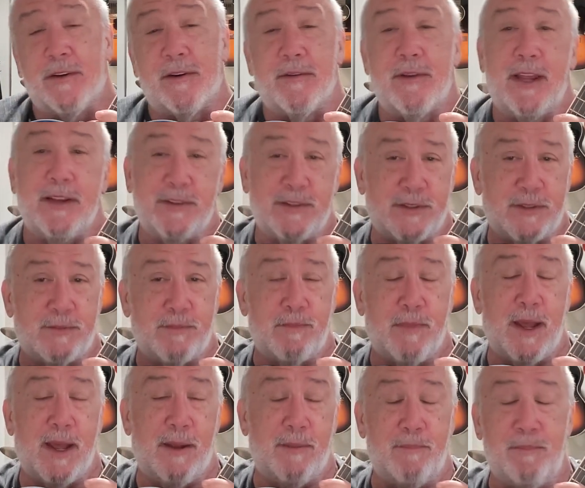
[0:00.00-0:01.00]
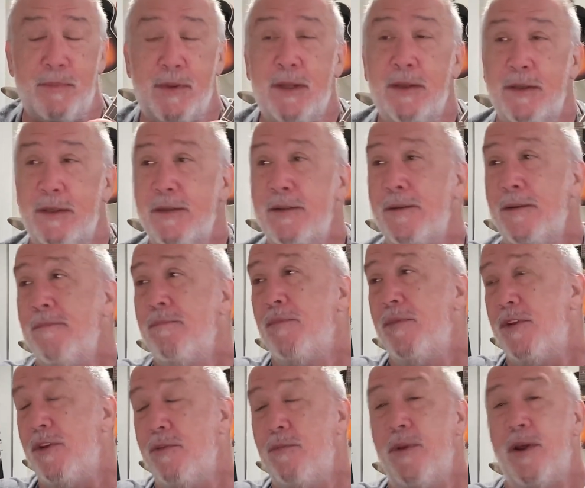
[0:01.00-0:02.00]
That's my
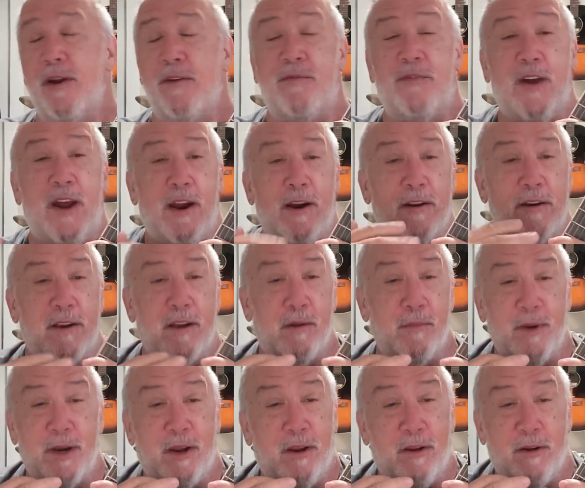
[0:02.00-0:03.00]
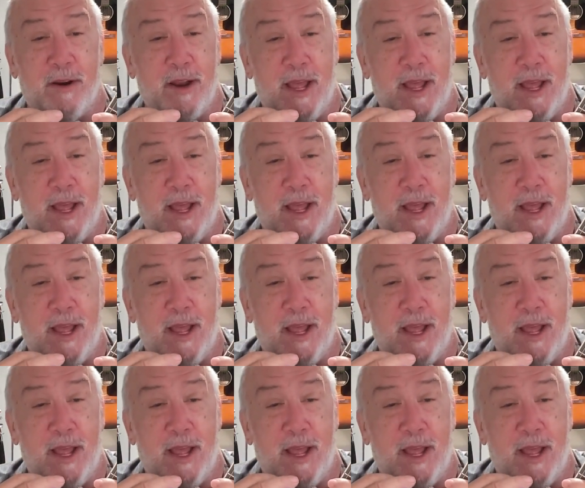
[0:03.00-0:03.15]
humidifier coming on.